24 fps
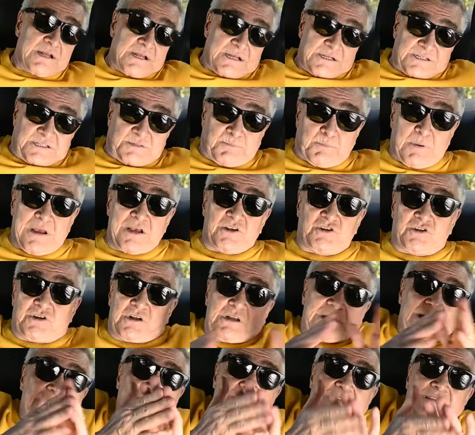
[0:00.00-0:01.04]

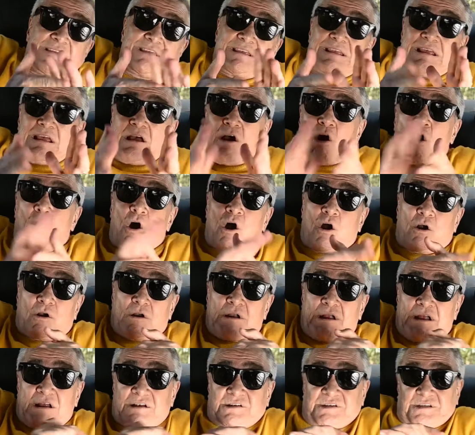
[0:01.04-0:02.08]
especially the
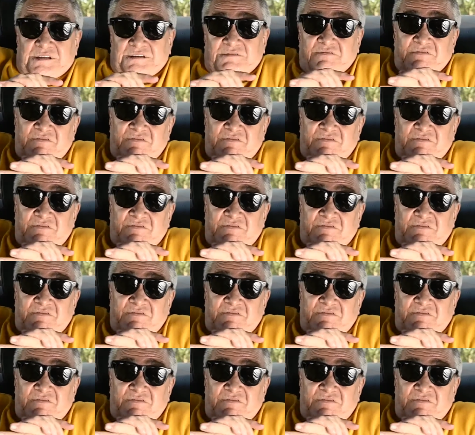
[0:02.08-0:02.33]
RS